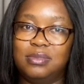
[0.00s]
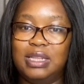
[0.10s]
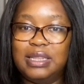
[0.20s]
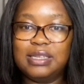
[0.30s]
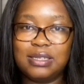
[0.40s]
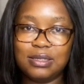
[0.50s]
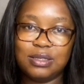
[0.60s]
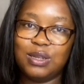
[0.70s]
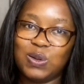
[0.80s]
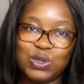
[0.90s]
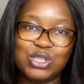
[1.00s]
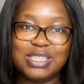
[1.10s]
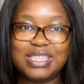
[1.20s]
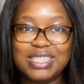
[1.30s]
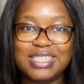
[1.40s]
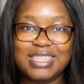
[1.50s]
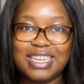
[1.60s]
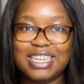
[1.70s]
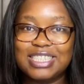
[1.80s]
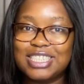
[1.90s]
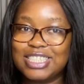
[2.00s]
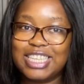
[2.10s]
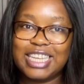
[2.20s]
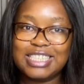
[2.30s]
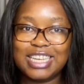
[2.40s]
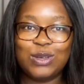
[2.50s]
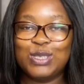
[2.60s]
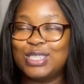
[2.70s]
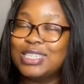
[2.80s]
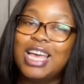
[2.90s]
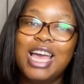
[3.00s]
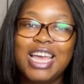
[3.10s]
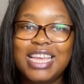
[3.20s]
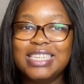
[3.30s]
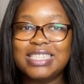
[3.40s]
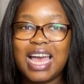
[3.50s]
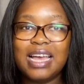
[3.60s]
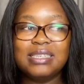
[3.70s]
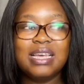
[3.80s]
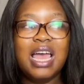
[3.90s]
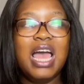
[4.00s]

little lodges, little guest house inside.